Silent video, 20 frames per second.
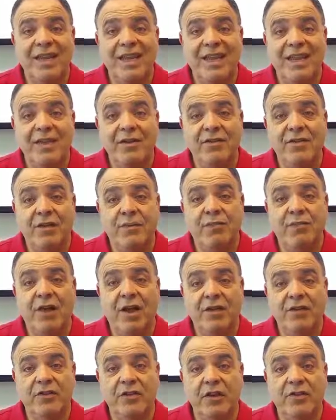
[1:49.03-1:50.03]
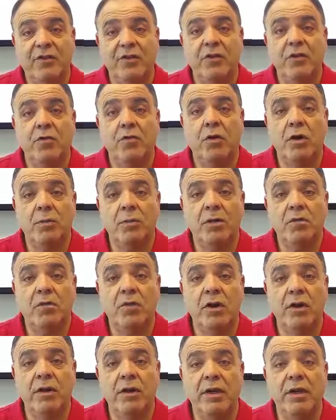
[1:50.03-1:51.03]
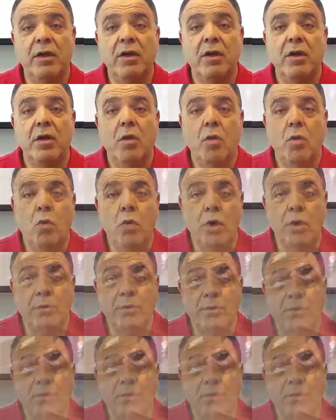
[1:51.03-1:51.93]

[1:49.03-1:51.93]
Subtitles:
key to the process. You want to be wearing work